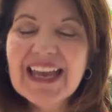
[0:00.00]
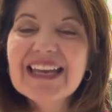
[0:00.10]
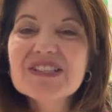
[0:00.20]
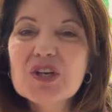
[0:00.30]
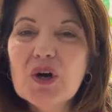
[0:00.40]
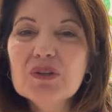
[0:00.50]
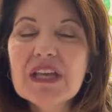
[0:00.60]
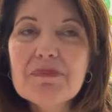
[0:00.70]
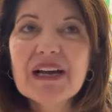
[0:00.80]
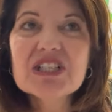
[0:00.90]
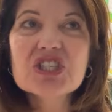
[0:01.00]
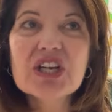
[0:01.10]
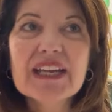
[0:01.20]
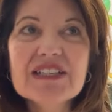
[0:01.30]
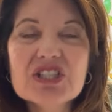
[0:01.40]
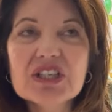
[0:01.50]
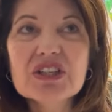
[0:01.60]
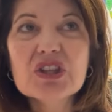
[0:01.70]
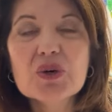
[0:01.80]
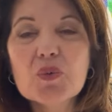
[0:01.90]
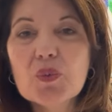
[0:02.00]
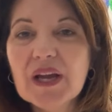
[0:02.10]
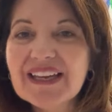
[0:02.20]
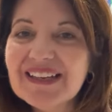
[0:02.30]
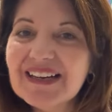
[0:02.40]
It's only by changing the way